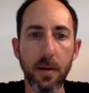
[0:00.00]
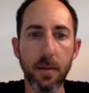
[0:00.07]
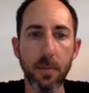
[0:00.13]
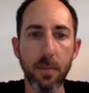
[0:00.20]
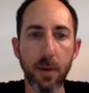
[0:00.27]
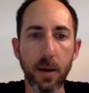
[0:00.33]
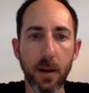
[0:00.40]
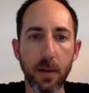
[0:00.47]

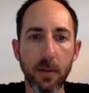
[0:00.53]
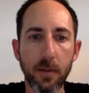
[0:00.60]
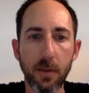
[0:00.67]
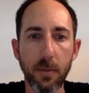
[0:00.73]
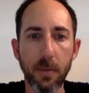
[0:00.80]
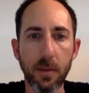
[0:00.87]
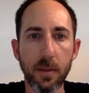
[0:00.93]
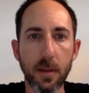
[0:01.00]
but it's
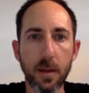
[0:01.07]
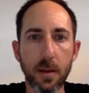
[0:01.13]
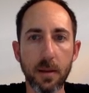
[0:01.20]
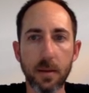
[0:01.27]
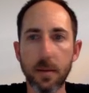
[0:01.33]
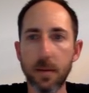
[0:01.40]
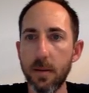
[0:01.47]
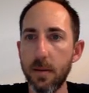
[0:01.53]
something that
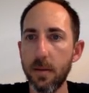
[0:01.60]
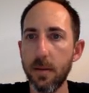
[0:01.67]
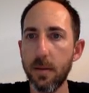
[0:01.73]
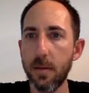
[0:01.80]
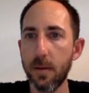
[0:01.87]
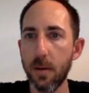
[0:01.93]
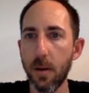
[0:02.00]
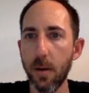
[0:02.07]

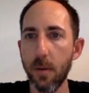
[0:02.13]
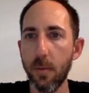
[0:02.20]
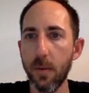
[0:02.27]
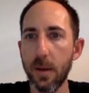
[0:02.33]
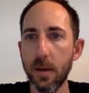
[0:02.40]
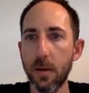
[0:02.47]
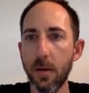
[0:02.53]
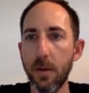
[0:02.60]
we
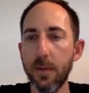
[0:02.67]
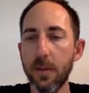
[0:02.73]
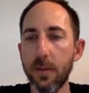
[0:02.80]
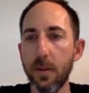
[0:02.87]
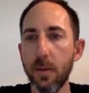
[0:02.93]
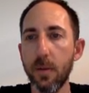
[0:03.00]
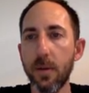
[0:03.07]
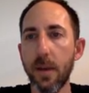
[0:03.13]
can obviously
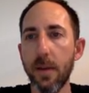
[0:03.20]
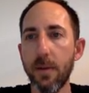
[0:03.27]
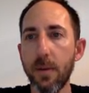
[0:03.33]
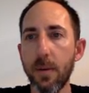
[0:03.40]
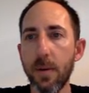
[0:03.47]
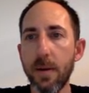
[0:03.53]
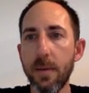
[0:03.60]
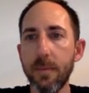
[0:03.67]
look
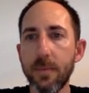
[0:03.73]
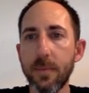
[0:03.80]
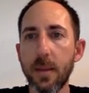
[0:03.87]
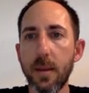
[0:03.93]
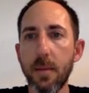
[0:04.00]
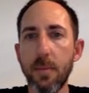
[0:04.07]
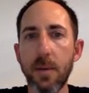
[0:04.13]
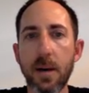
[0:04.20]
everywhere,
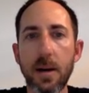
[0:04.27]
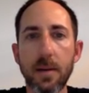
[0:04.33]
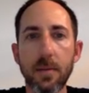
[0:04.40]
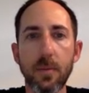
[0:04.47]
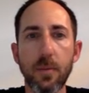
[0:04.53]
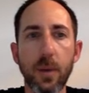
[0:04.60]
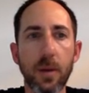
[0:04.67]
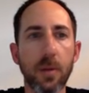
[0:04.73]
but
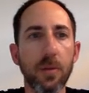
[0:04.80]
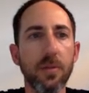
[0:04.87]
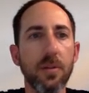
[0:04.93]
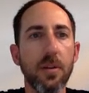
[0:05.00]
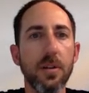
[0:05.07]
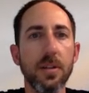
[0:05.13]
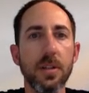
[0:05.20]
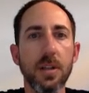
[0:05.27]
we can also
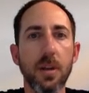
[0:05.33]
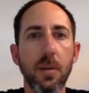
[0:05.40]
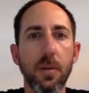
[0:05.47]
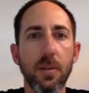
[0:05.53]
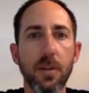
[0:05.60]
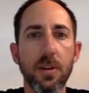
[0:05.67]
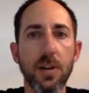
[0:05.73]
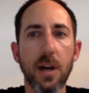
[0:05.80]
just deal with the
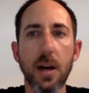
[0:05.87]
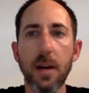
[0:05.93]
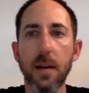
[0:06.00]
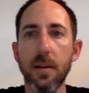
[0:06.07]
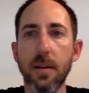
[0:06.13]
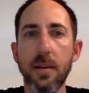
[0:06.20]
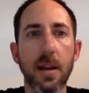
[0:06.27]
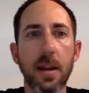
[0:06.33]
chart
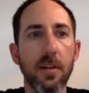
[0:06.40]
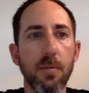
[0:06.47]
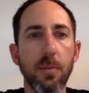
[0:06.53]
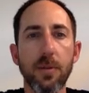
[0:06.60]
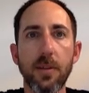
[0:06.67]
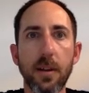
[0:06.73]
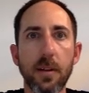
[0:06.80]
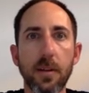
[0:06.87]
that is
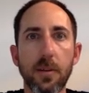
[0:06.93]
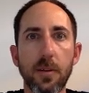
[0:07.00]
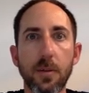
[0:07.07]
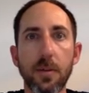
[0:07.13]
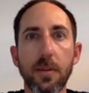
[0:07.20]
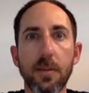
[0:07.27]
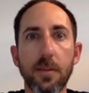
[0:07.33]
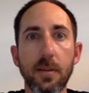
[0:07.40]
presented to
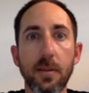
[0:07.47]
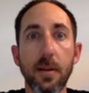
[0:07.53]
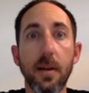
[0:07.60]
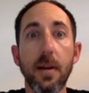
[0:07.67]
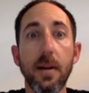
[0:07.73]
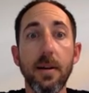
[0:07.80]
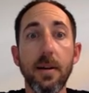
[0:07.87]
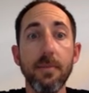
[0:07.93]
us
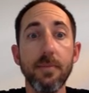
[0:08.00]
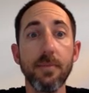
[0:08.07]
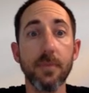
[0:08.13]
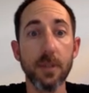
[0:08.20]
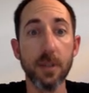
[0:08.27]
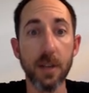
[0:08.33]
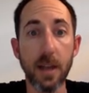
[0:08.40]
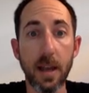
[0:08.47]

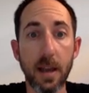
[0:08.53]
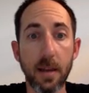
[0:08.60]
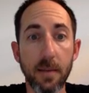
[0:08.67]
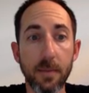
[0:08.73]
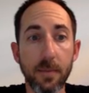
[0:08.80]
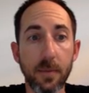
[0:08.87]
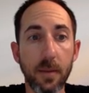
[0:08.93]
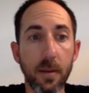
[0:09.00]
today.
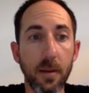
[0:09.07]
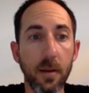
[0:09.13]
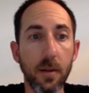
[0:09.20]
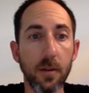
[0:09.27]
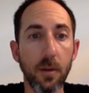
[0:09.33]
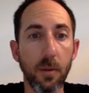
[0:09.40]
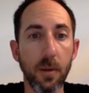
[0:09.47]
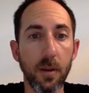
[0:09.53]

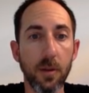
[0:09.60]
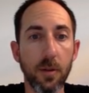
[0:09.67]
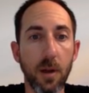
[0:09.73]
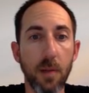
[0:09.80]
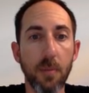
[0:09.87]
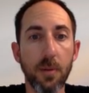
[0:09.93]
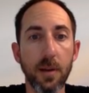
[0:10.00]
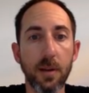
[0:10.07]
So we can try and
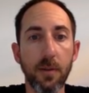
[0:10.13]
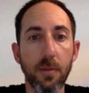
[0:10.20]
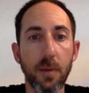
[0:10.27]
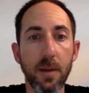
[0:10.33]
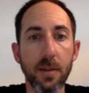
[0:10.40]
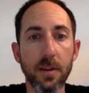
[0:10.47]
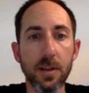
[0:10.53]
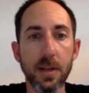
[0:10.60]
predict from
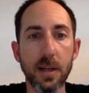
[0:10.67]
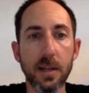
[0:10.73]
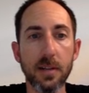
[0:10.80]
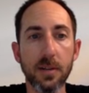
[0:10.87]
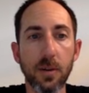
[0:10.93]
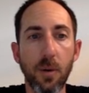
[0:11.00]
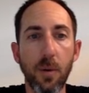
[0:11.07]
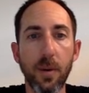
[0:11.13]
other charts,
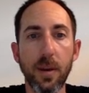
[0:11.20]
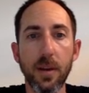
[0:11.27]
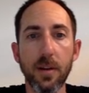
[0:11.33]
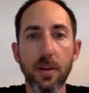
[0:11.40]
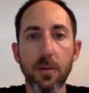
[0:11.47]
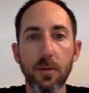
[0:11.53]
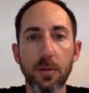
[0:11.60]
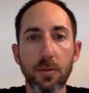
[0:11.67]
or we can
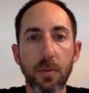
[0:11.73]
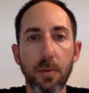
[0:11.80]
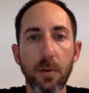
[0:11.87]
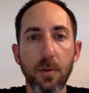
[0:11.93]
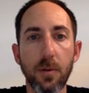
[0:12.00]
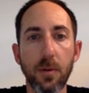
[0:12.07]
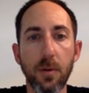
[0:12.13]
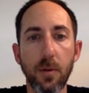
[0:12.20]
just respond
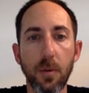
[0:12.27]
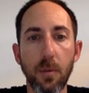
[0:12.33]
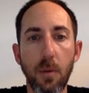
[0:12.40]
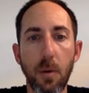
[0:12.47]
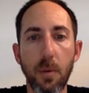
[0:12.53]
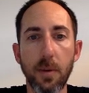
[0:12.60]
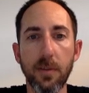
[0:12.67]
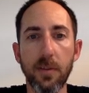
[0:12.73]
to what
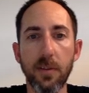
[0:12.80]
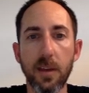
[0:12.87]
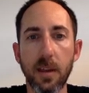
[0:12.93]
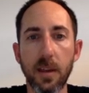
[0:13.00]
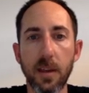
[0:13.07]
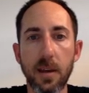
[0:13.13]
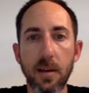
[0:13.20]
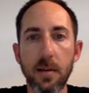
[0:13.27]
we're seeing
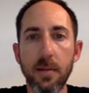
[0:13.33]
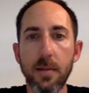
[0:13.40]
here.